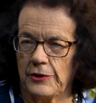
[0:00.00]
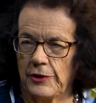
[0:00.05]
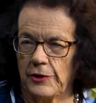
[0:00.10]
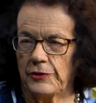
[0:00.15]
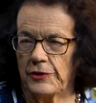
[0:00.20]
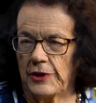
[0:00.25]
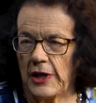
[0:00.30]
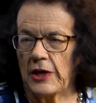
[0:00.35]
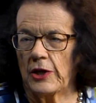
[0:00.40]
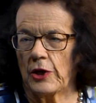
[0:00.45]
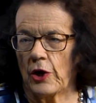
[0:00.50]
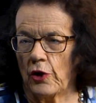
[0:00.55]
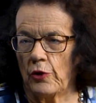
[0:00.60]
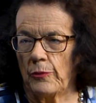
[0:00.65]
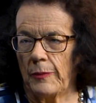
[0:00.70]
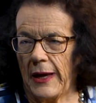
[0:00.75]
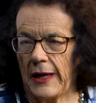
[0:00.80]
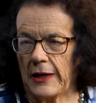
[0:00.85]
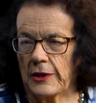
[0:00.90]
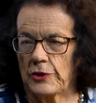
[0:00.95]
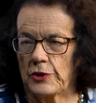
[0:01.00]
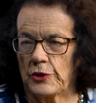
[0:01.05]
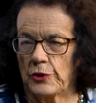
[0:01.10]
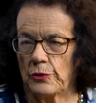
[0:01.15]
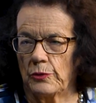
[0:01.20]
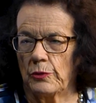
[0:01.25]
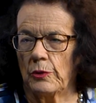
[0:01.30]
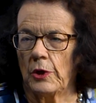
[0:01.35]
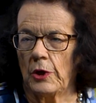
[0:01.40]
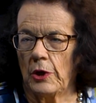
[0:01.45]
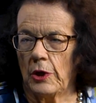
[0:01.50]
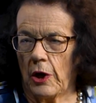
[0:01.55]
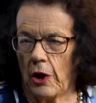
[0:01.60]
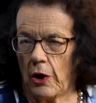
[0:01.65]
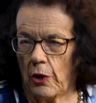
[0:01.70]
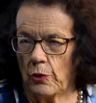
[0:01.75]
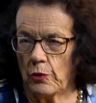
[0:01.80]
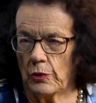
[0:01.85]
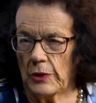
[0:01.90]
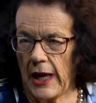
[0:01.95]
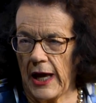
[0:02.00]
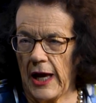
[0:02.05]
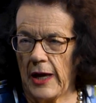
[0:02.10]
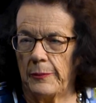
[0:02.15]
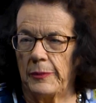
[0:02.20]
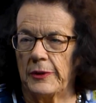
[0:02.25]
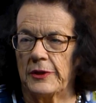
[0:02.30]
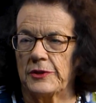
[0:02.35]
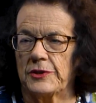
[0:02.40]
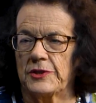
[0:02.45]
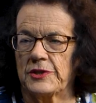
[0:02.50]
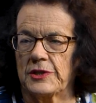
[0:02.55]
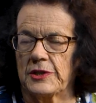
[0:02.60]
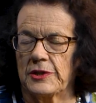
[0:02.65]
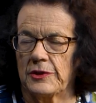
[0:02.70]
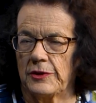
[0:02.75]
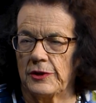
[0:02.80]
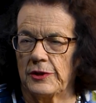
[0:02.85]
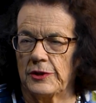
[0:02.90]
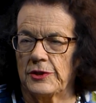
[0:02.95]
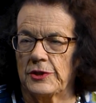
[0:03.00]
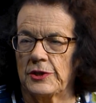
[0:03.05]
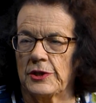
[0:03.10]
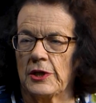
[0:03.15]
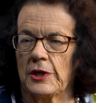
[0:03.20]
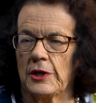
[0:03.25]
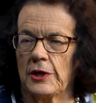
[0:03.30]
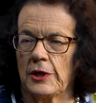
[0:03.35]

that they go back to old habits, that